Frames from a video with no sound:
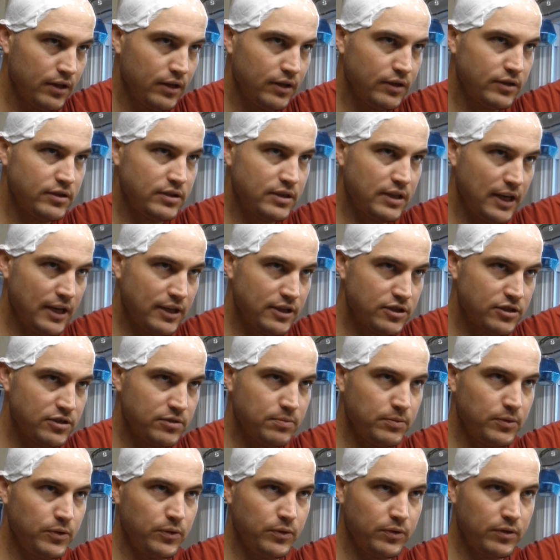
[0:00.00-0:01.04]
stays
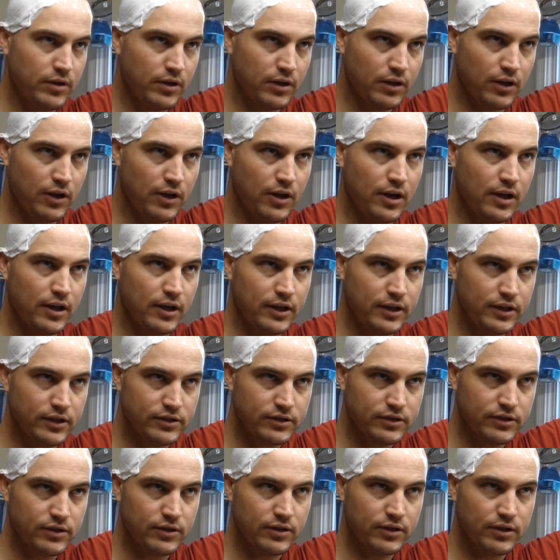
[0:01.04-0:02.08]
smooth the
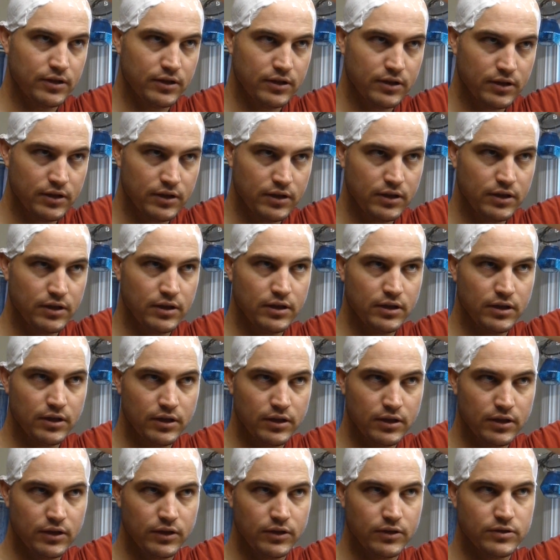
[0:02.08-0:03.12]
longest.
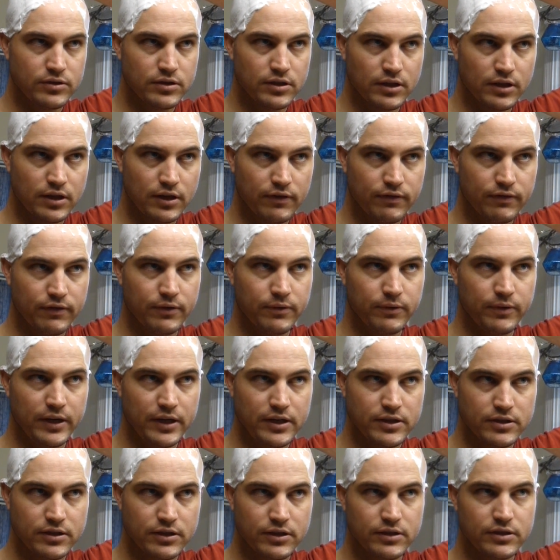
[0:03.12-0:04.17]
Using different
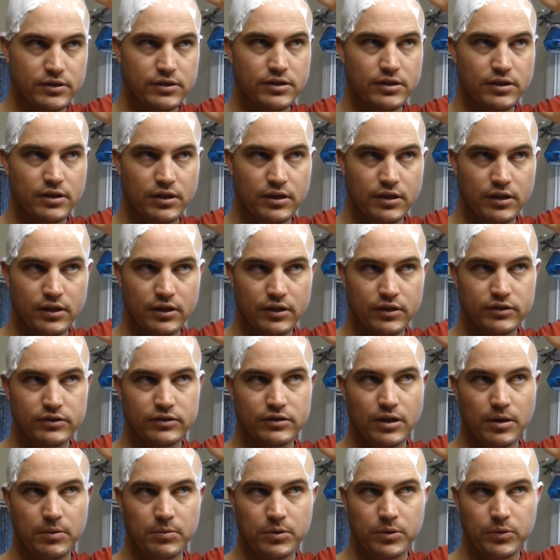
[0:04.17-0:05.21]
razors the
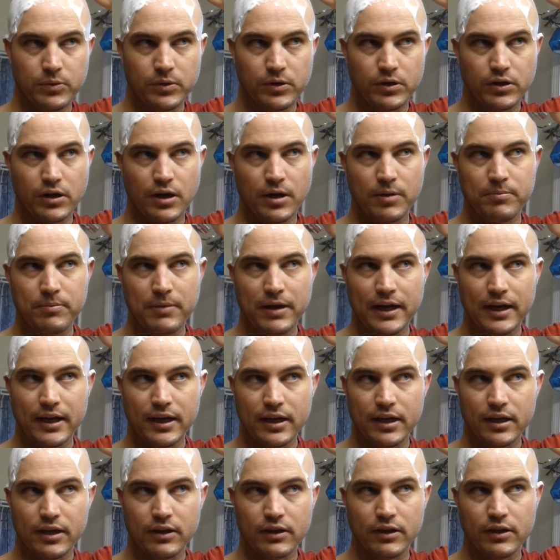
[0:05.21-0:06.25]
stubble will come back
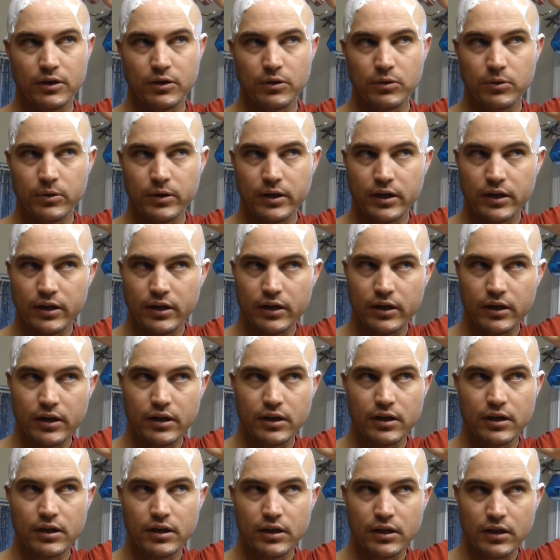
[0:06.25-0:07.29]
in a little quicker.